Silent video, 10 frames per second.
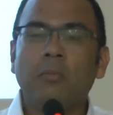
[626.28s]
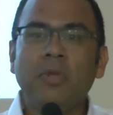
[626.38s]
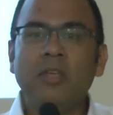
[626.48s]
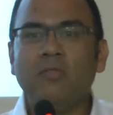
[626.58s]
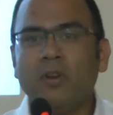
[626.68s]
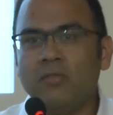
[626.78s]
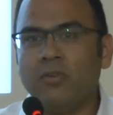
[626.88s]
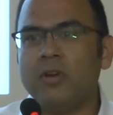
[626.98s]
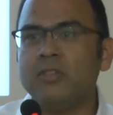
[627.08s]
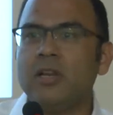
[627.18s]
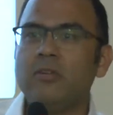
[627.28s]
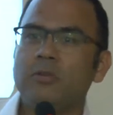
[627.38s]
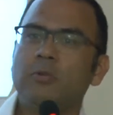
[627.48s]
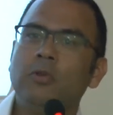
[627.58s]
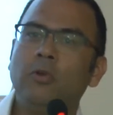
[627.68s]
Be very, very
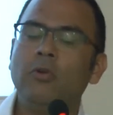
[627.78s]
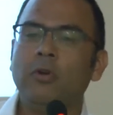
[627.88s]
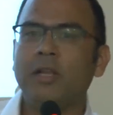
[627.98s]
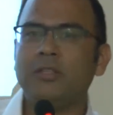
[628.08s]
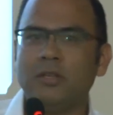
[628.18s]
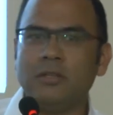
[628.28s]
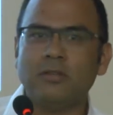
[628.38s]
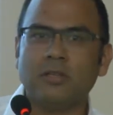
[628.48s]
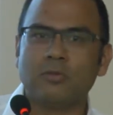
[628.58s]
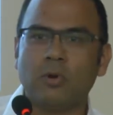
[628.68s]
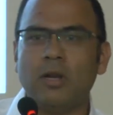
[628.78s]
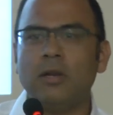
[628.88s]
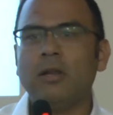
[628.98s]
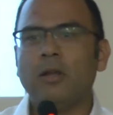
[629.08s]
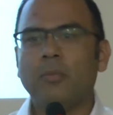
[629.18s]
generous with your donations as well,
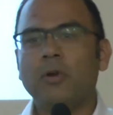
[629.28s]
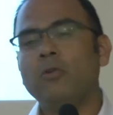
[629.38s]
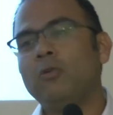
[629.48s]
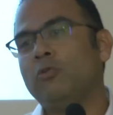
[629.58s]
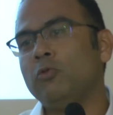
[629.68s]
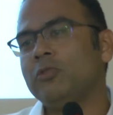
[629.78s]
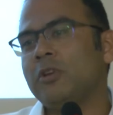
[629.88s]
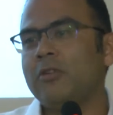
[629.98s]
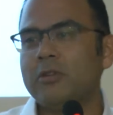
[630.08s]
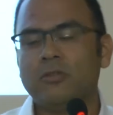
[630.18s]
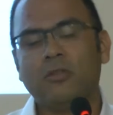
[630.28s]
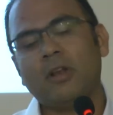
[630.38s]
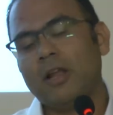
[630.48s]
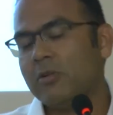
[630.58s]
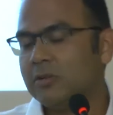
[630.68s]
but not too generous so that
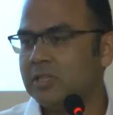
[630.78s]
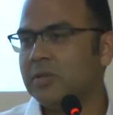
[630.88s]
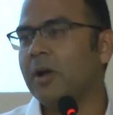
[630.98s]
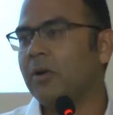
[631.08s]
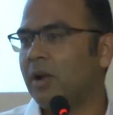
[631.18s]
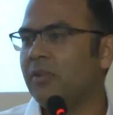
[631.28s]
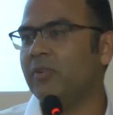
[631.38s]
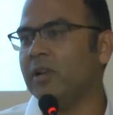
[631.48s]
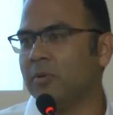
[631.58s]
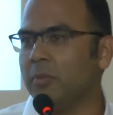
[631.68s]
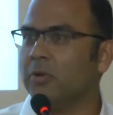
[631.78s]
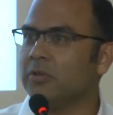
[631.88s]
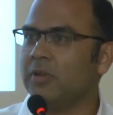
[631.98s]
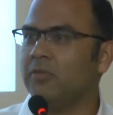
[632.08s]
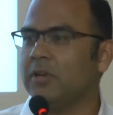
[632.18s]
I don't see my wife anymore
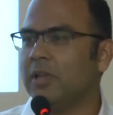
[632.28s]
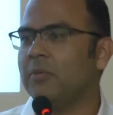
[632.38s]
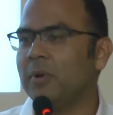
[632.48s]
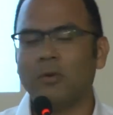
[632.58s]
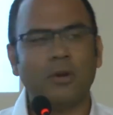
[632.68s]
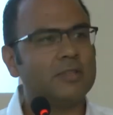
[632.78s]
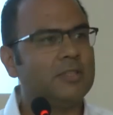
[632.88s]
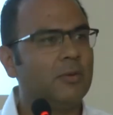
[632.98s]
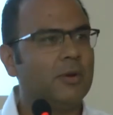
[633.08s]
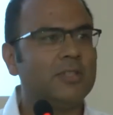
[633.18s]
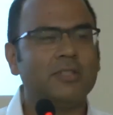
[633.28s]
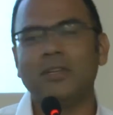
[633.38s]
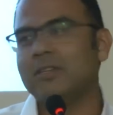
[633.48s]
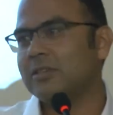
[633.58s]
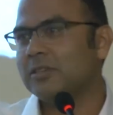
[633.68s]
because every time I'm going to see where she
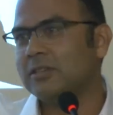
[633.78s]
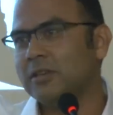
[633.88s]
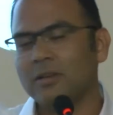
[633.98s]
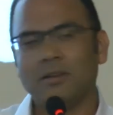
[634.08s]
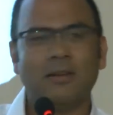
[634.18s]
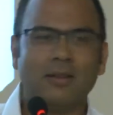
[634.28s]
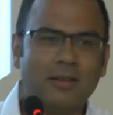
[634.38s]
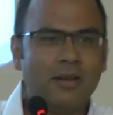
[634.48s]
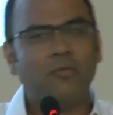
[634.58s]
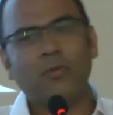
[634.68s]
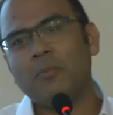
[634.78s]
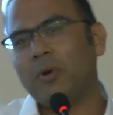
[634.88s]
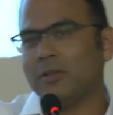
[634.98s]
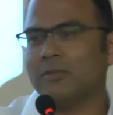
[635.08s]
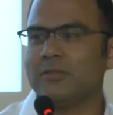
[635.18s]
is, she's in different
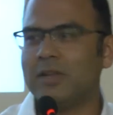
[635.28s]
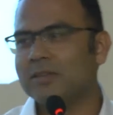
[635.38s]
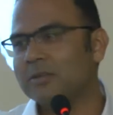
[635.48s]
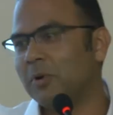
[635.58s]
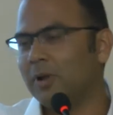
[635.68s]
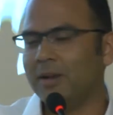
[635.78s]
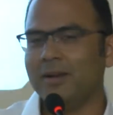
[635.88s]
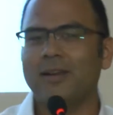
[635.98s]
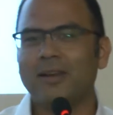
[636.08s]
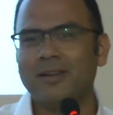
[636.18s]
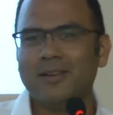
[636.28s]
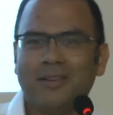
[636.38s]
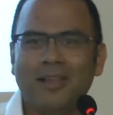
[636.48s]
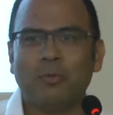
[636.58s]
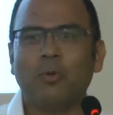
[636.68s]
parts of Zanzibar and,
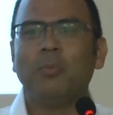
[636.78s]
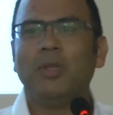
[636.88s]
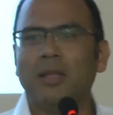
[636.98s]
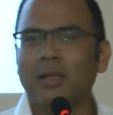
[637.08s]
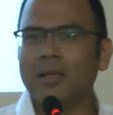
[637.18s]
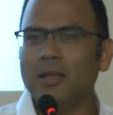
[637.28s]
and that would be